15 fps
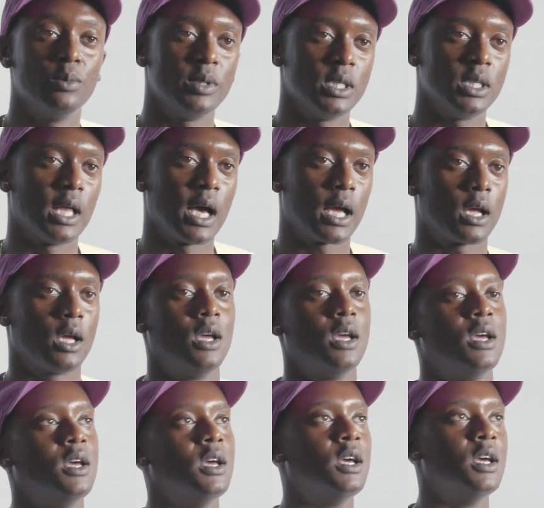it would be like,
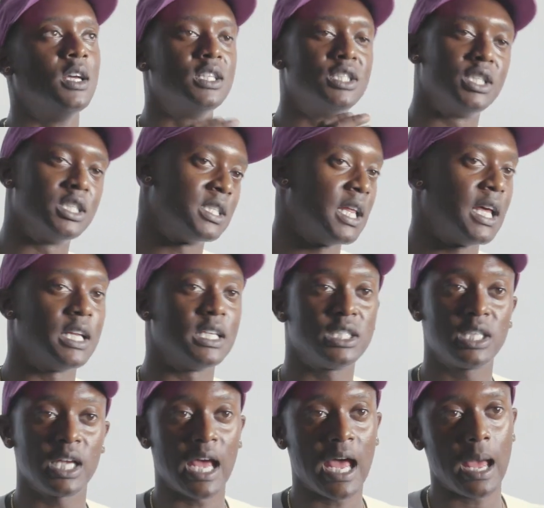just letting
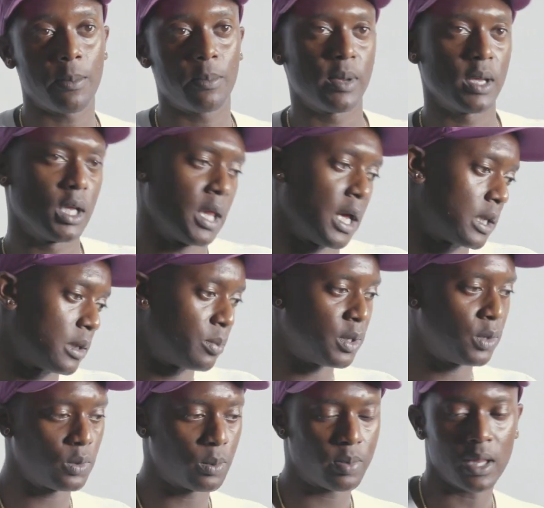shit happen, like the
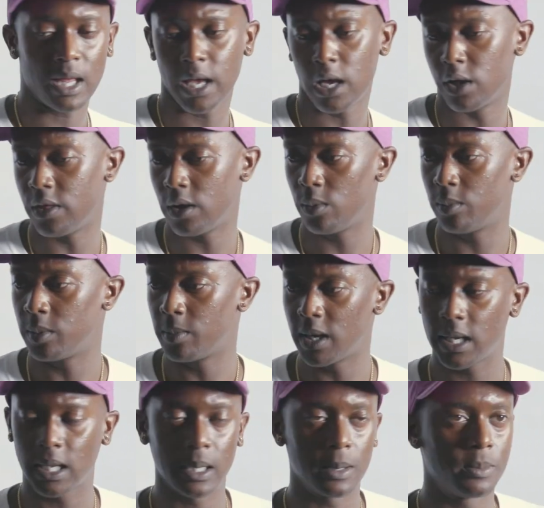beat would play or they would be
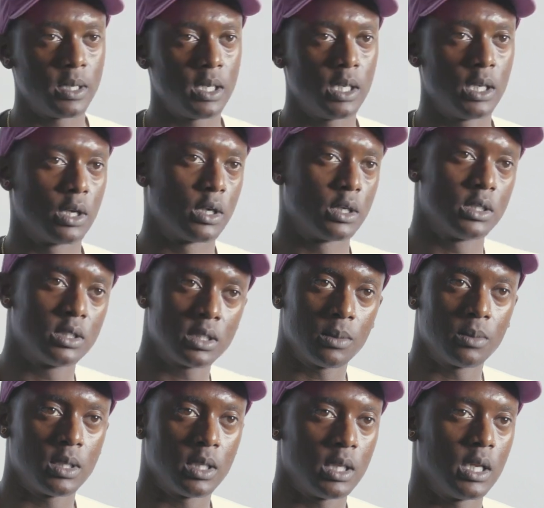making a beat or
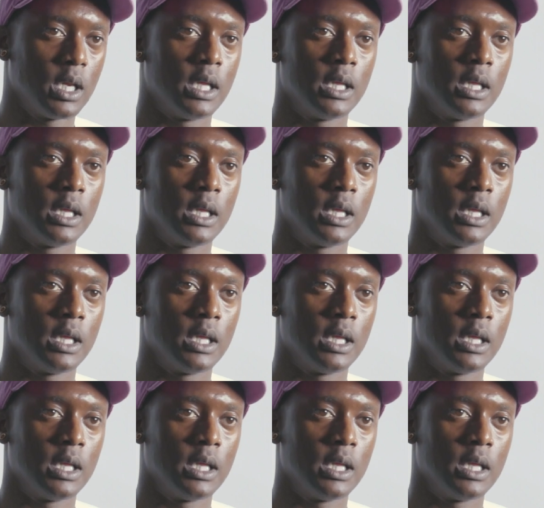something,